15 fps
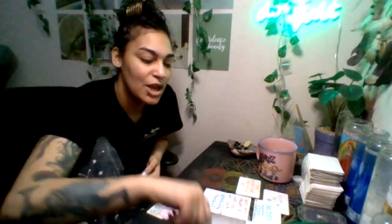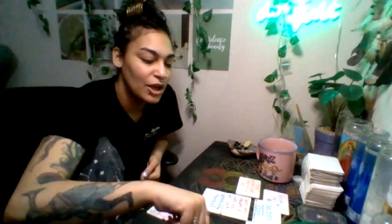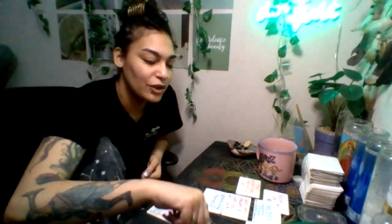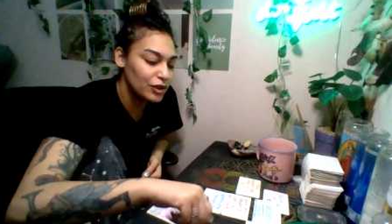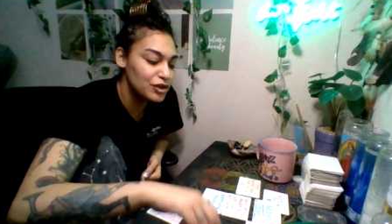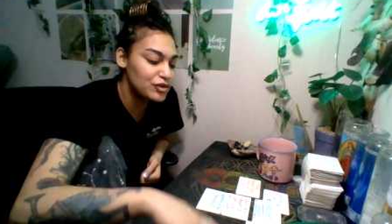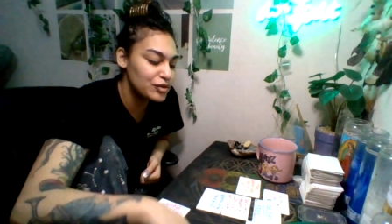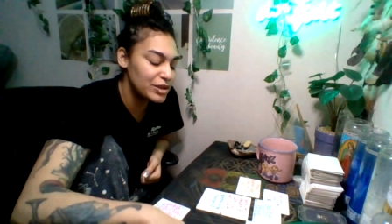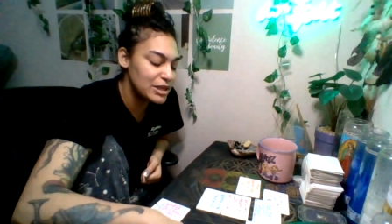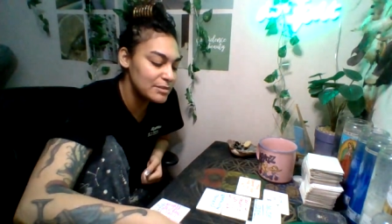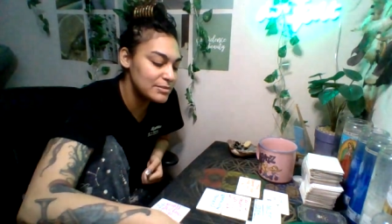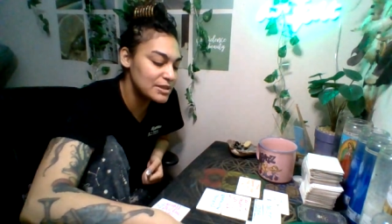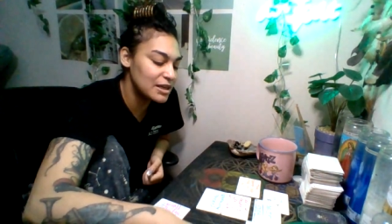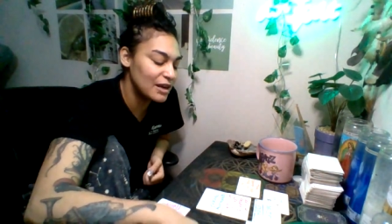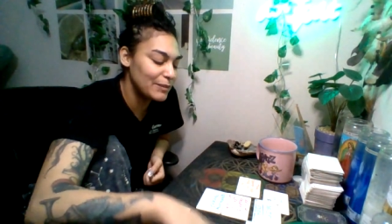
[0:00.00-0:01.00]
Your
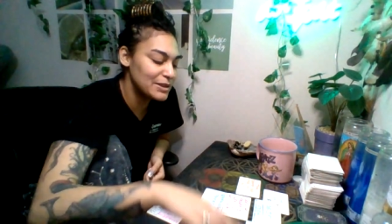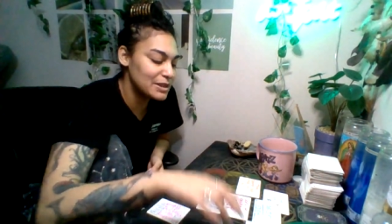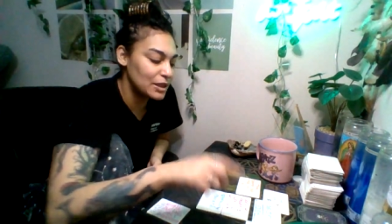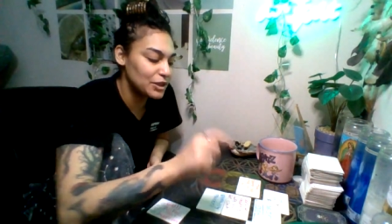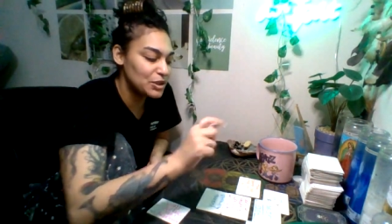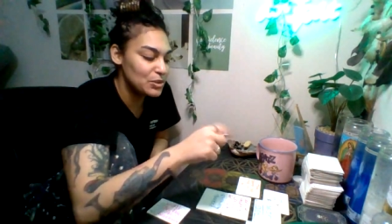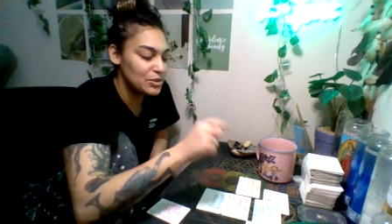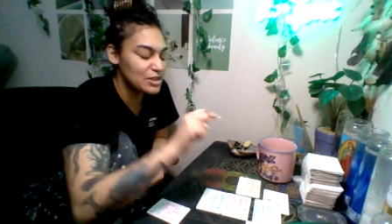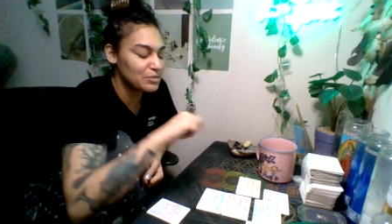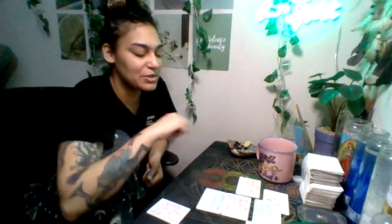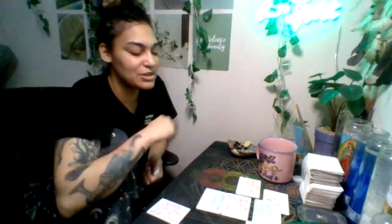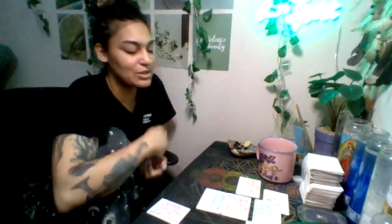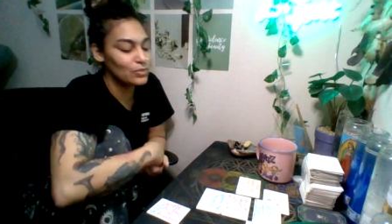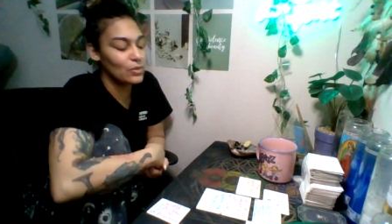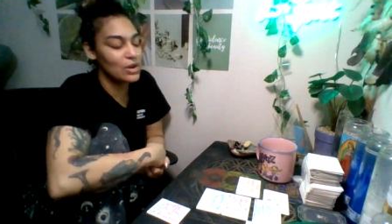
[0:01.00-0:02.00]
dreams could have been telling you who this
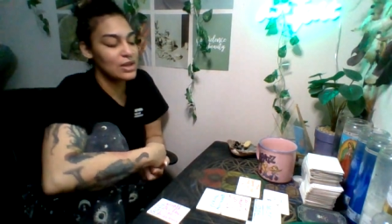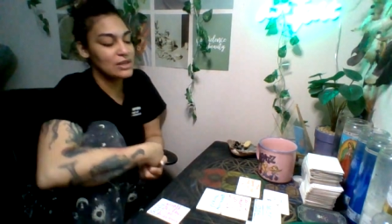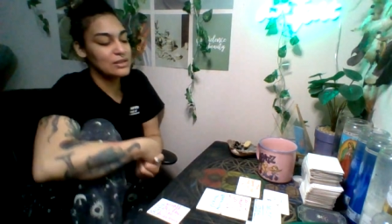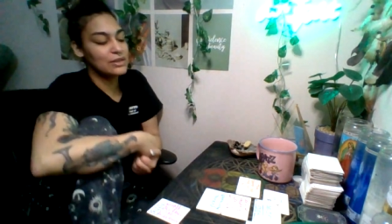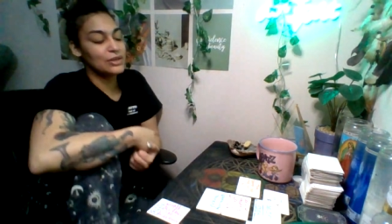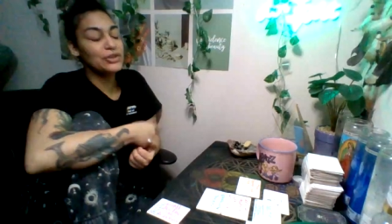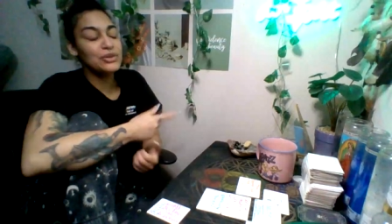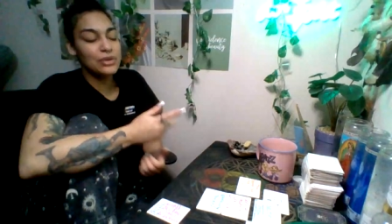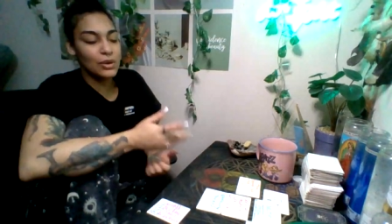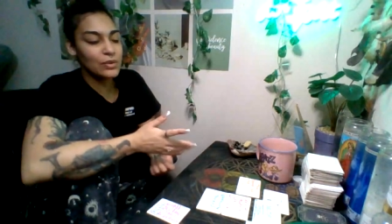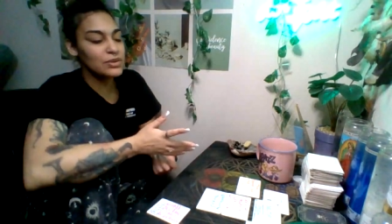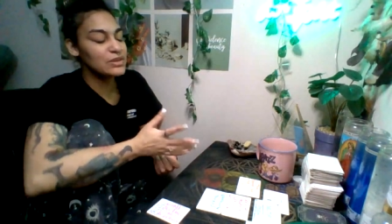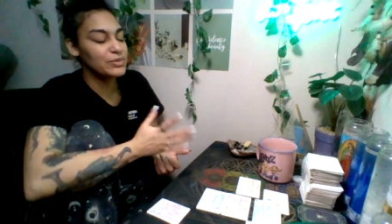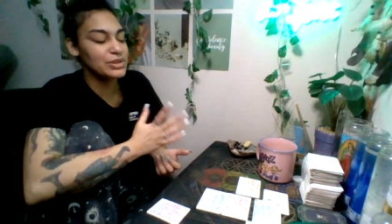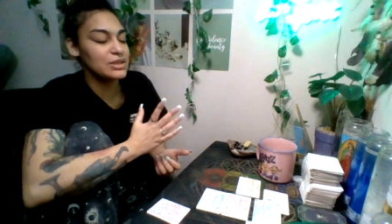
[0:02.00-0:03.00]
person was. You know who
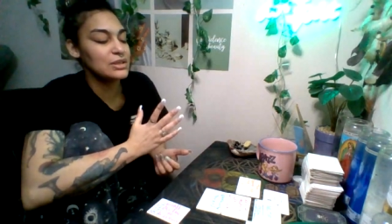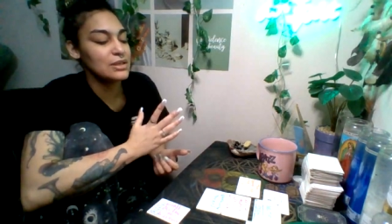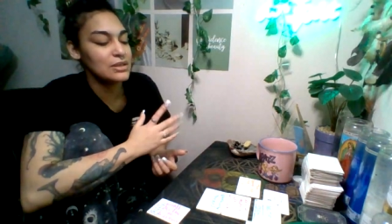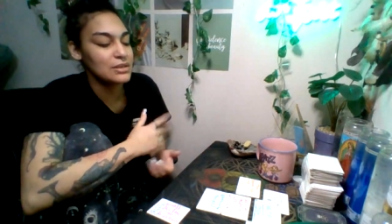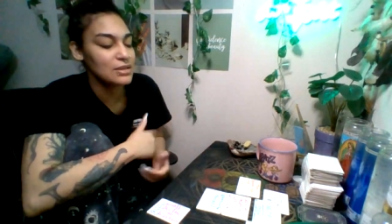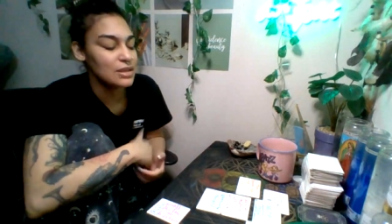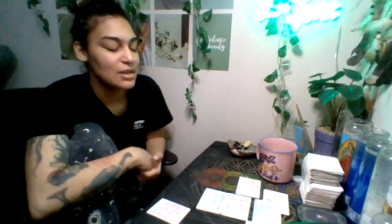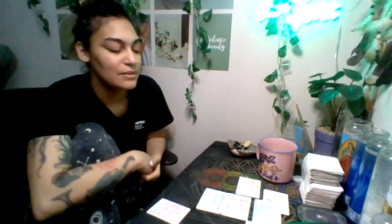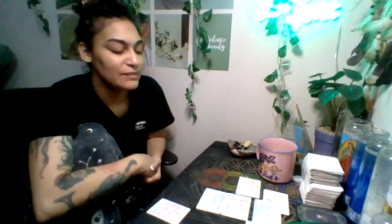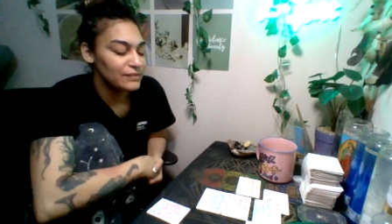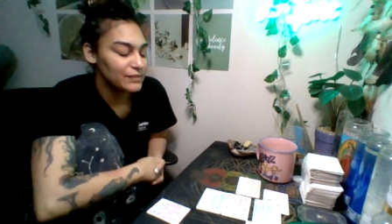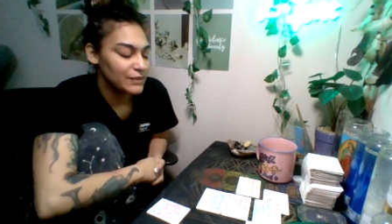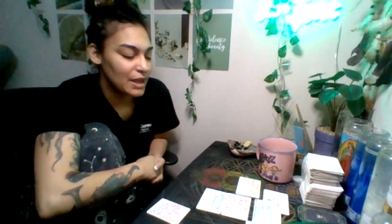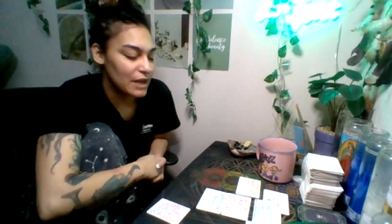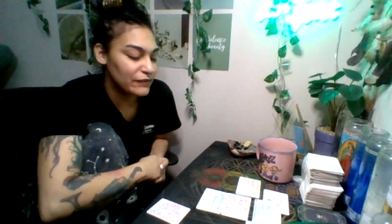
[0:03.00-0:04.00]
this person is.
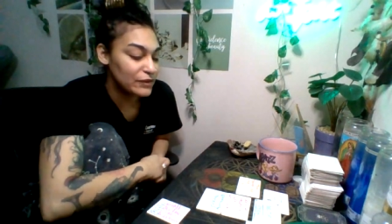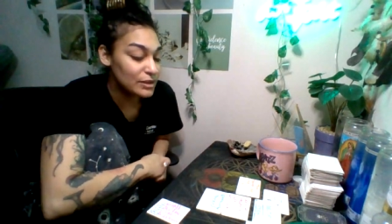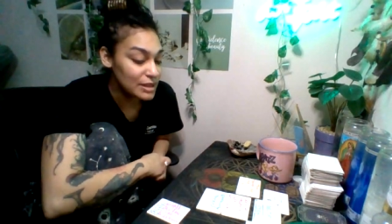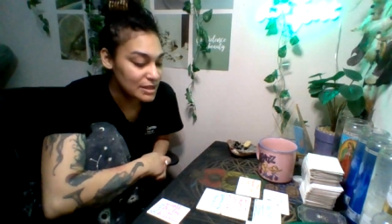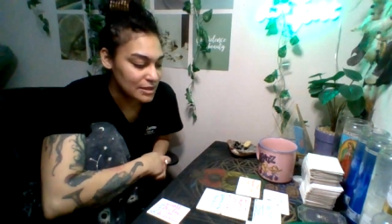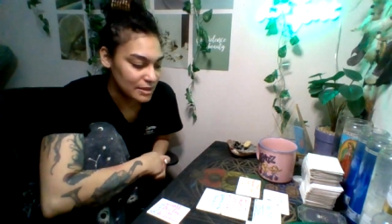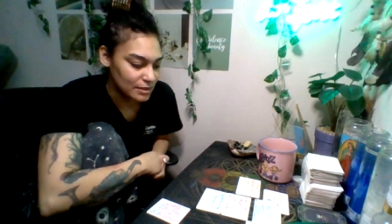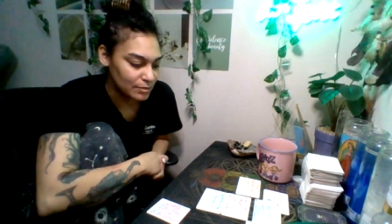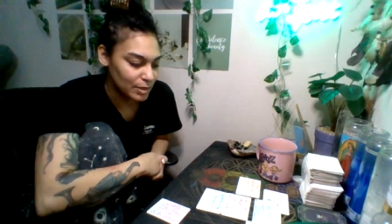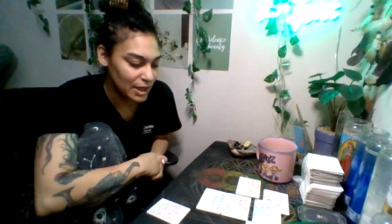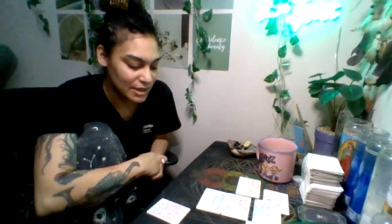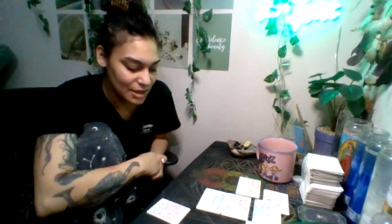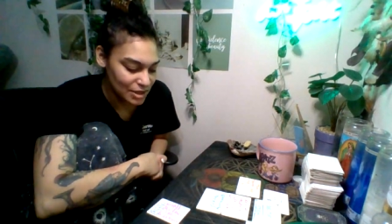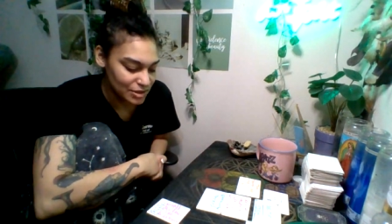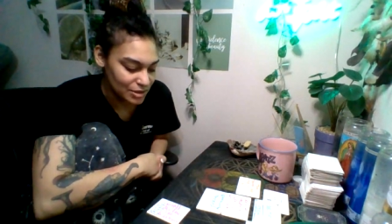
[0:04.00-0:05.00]
If you listen, pay
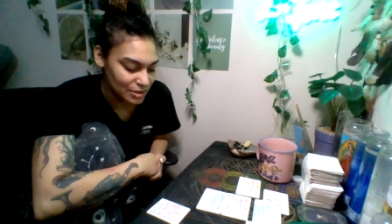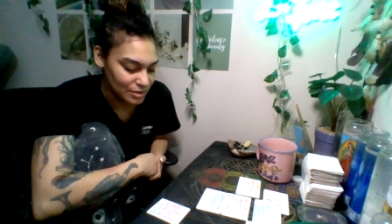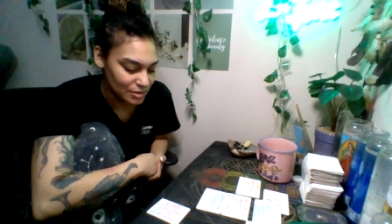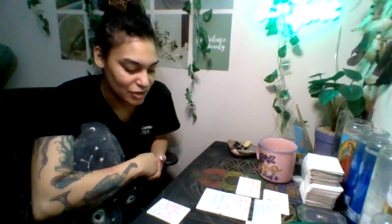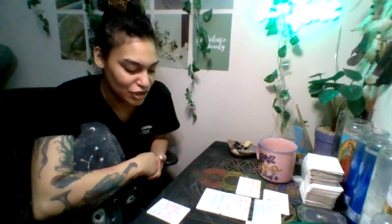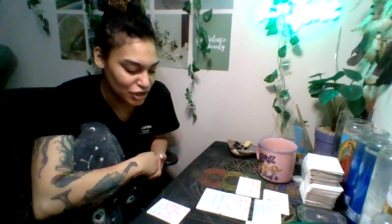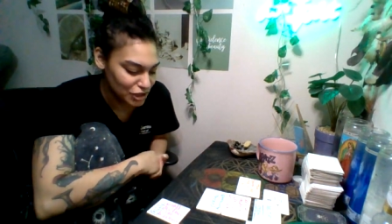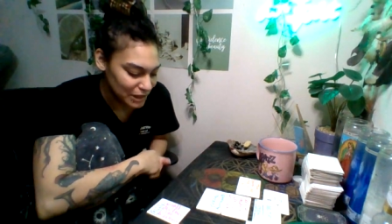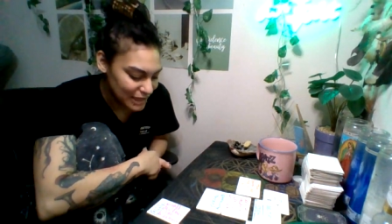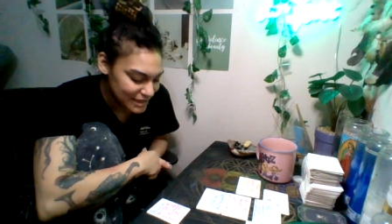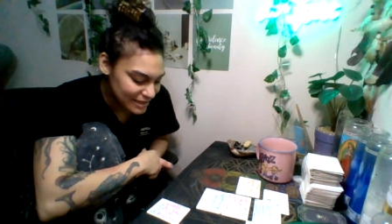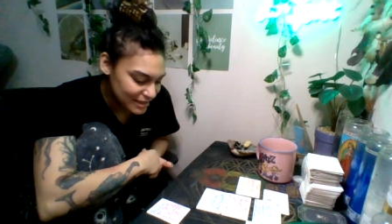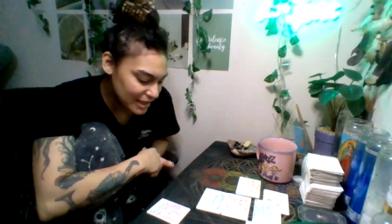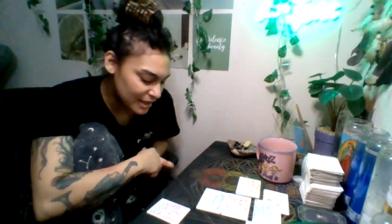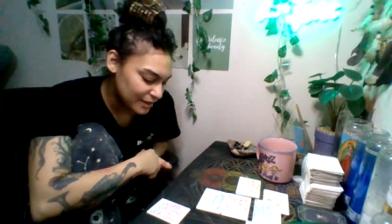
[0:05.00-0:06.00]
attention. Shh,
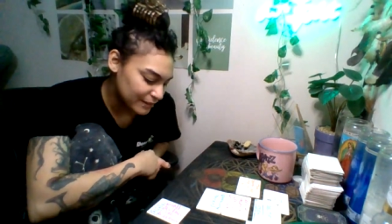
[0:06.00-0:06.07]
listen.